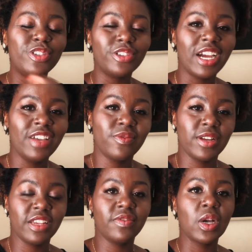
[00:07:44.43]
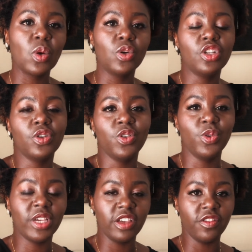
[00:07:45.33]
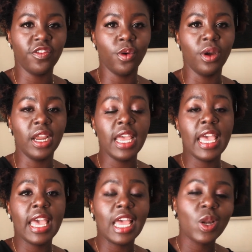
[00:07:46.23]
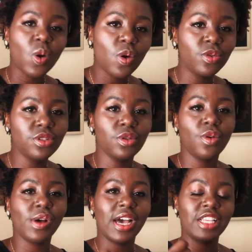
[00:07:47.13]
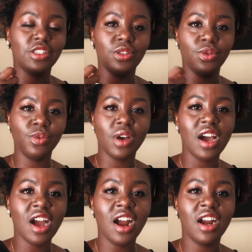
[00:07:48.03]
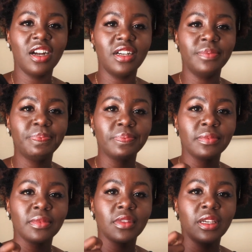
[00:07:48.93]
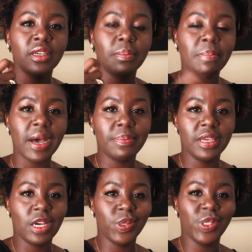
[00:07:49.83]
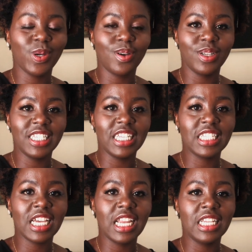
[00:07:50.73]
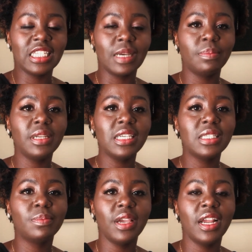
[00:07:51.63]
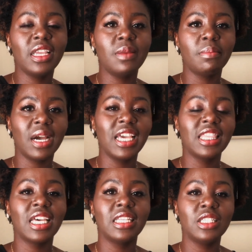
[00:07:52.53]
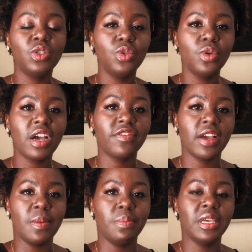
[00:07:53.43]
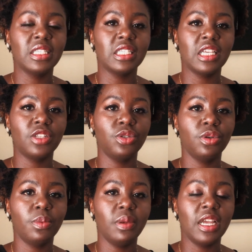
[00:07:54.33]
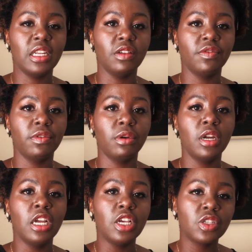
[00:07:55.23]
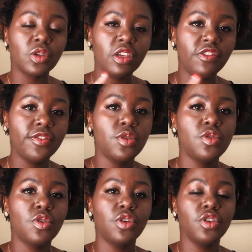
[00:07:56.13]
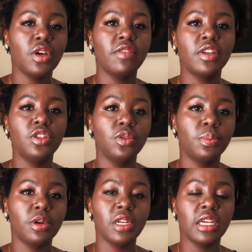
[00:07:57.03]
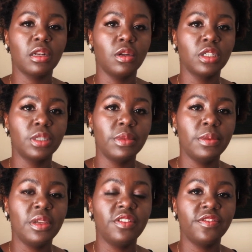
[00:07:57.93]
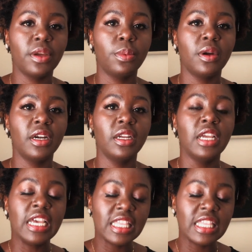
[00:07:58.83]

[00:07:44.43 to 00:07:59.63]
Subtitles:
drive whatever goal you're looking for. And also, as you are mapping out your content calendar, please bear in mind that you have campaigns that you're planning for. So if you know you have a new product launch maybe in February,